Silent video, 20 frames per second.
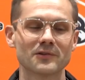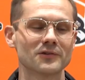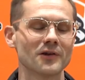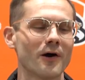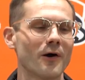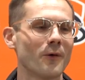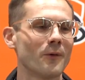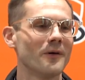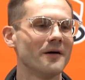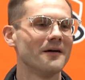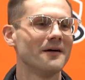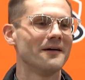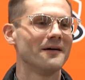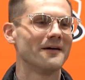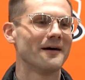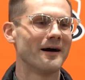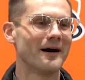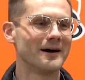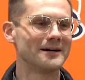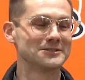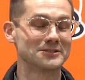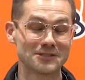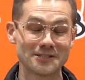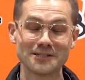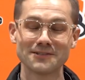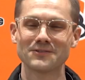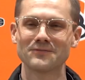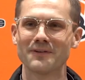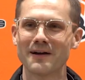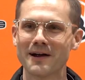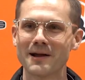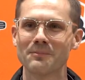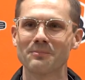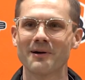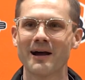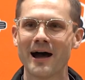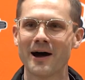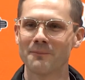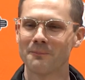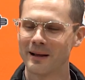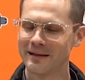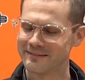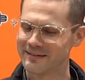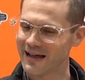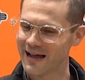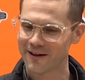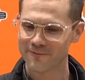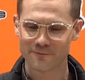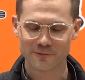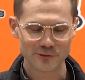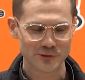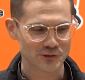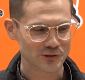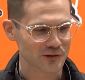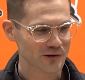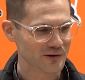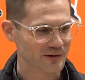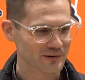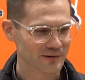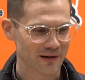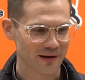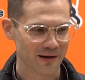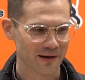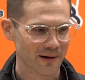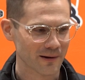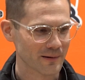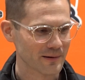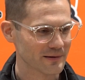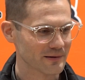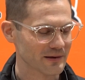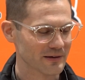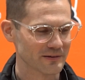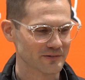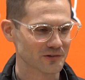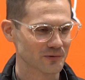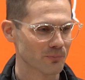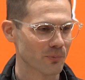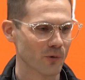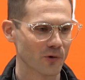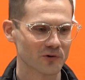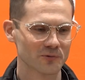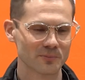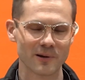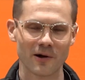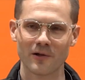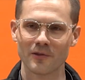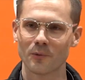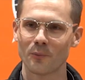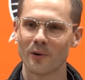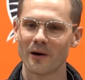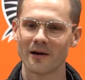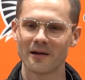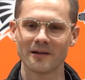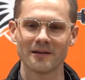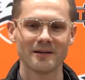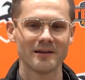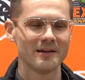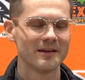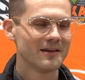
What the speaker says: So She's very proud. My dad, for sure, supports me all the way.